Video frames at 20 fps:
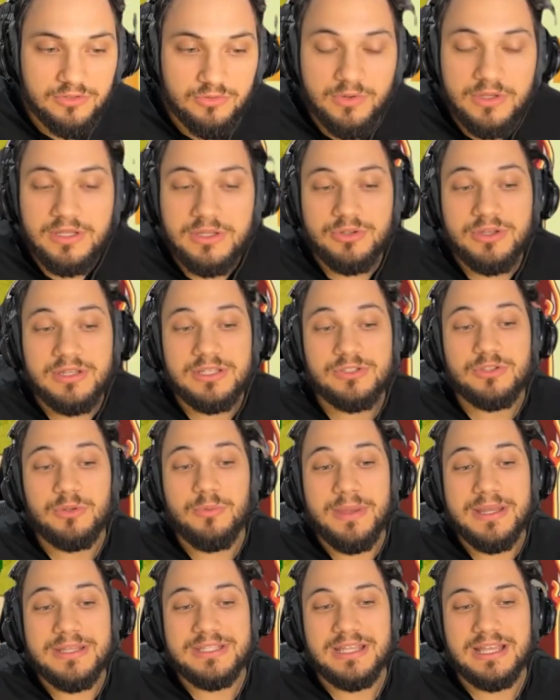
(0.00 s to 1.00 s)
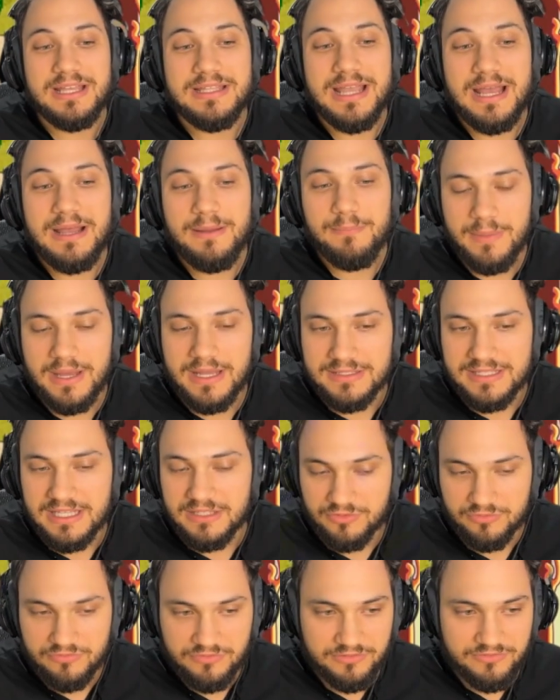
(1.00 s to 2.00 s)
will increase your basic attack by
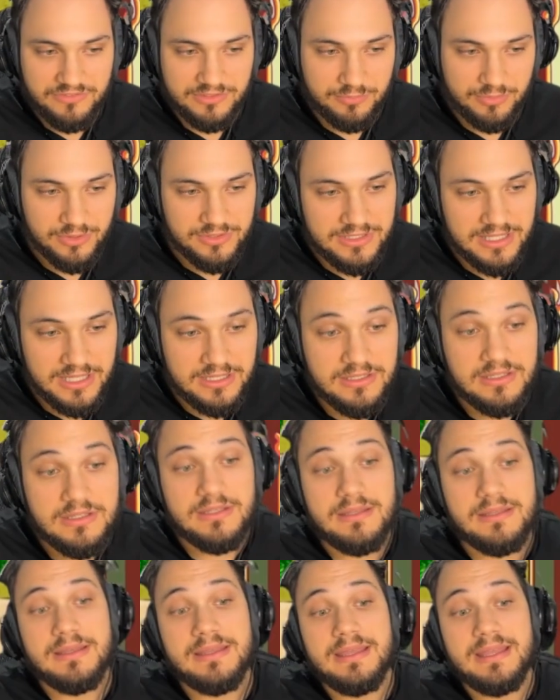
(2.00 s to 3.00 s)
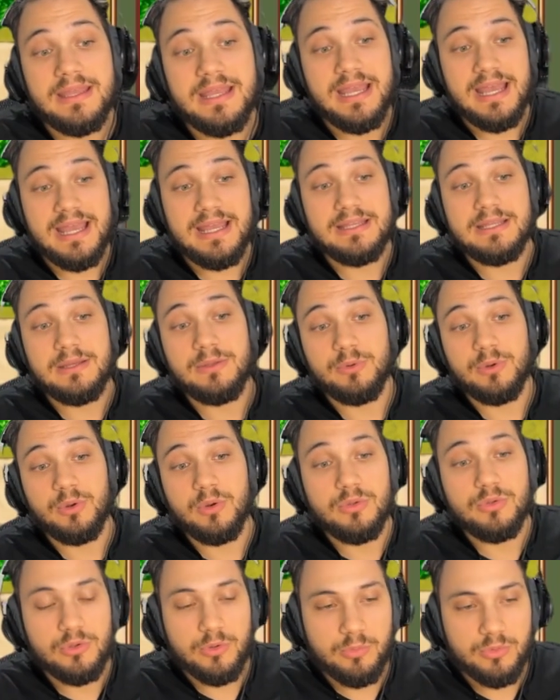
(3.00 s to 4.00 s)
10 to 50%, and it will
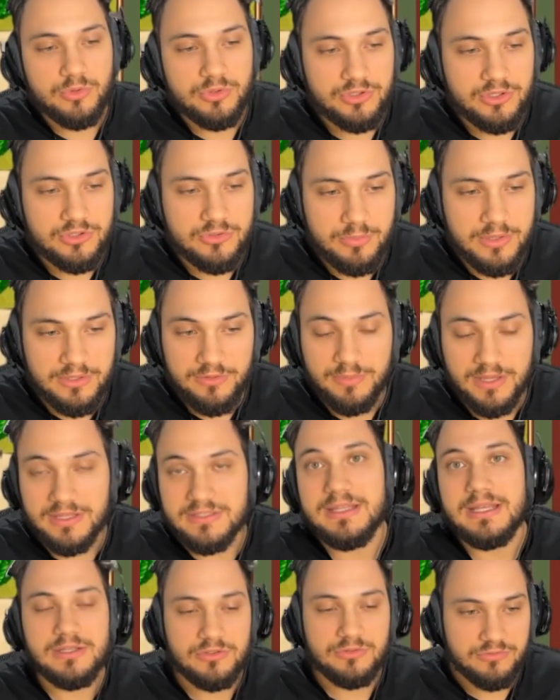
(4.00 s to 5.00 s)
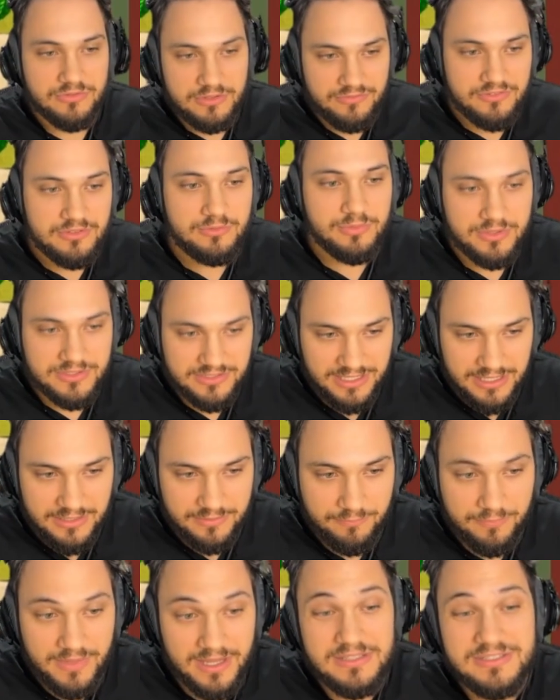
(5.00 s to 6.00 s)
also boost your speed by 10 to
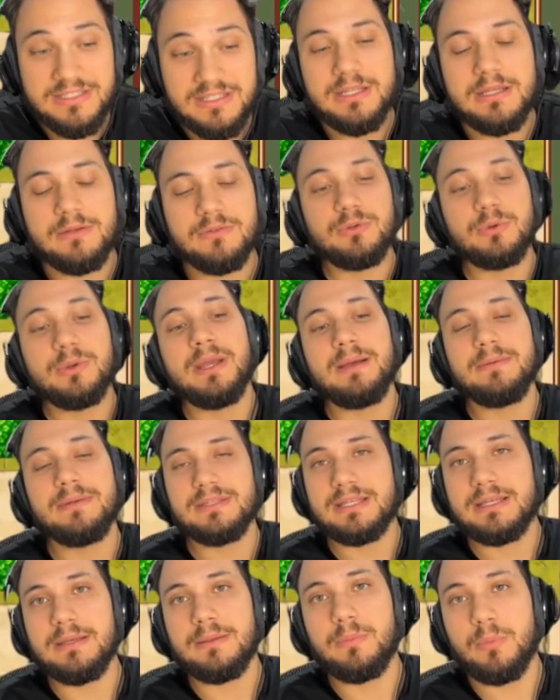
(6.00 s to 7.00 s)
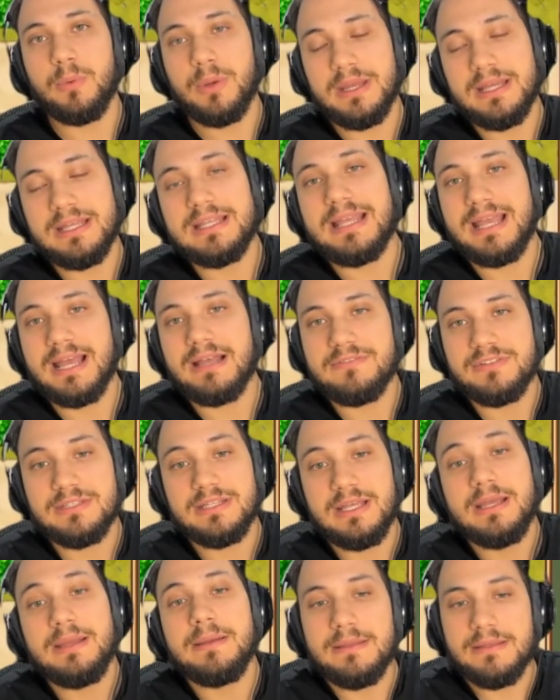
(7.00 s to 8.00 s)
50%, plus it gives you lifesteal. What is
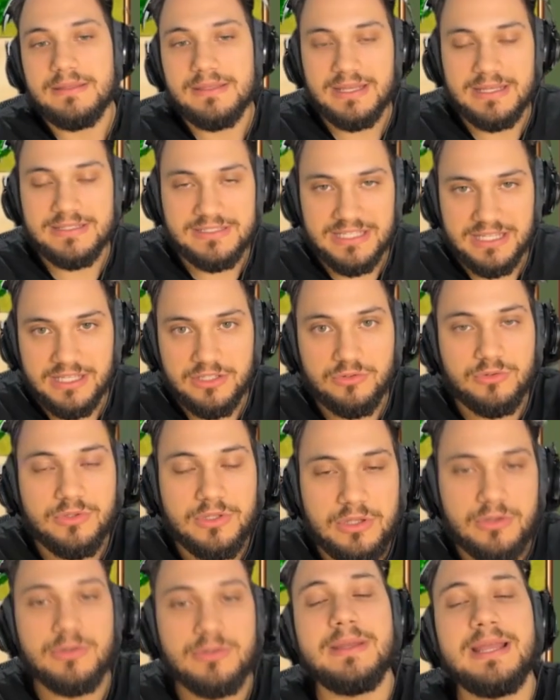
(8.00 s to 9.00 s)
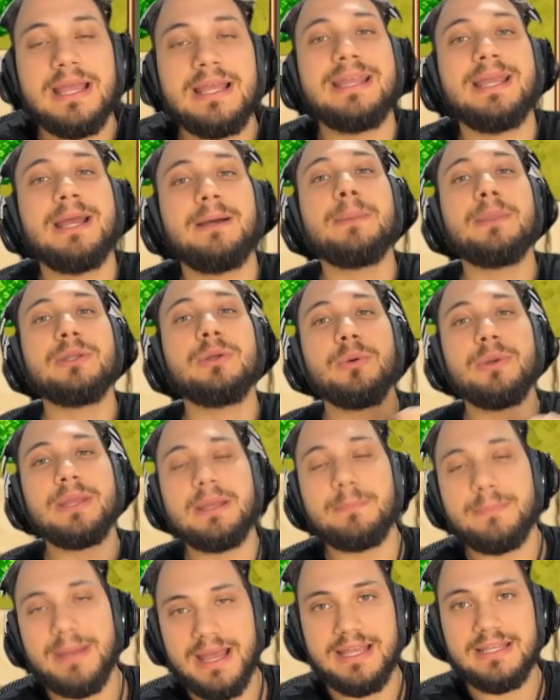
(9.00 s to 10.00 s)
lifesteal? Let's say you deal 10 damage, you
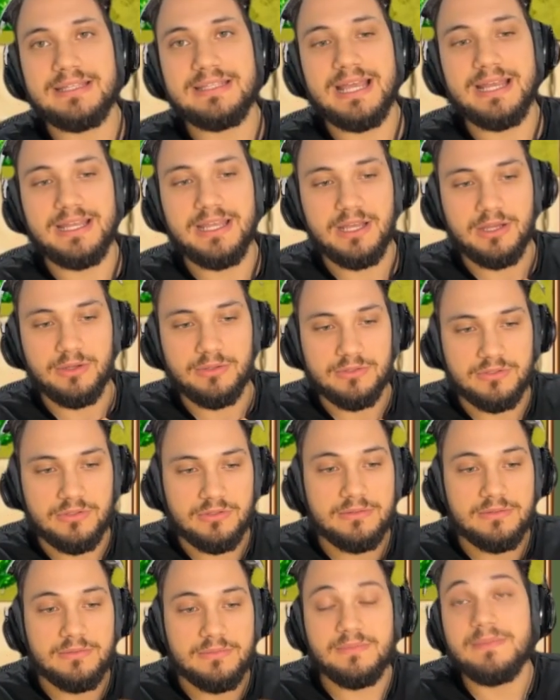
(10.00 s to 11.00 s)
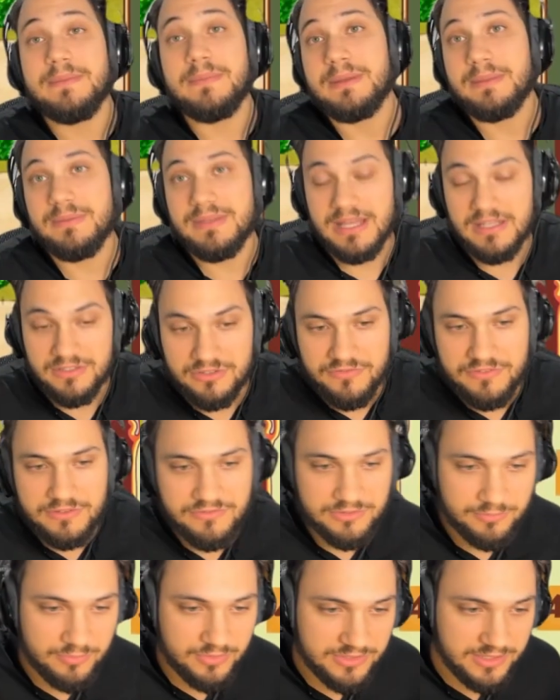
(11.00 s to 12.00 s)
get back 10 health, from 10 to
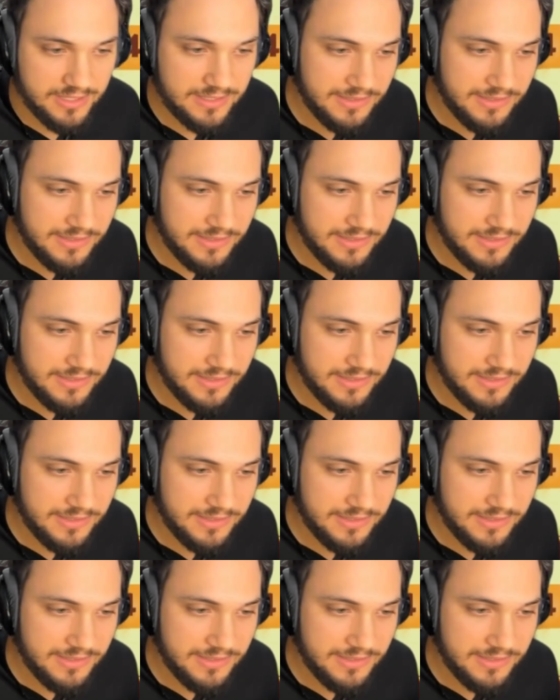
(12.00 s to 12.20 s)
50%.